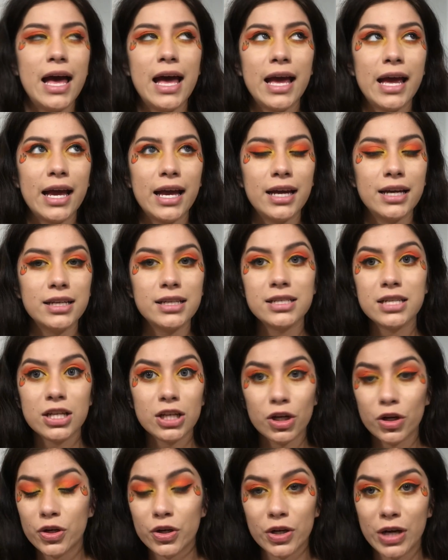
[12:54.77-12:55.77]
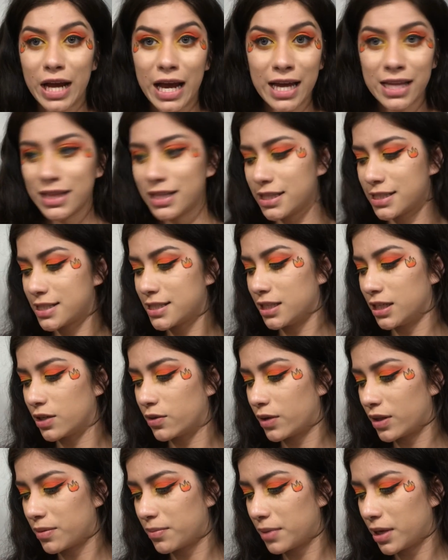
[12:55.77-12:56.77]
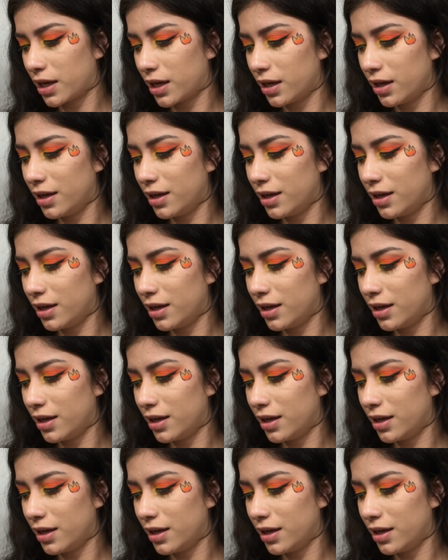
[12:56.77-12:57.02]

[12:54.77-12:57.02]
and create this look with me.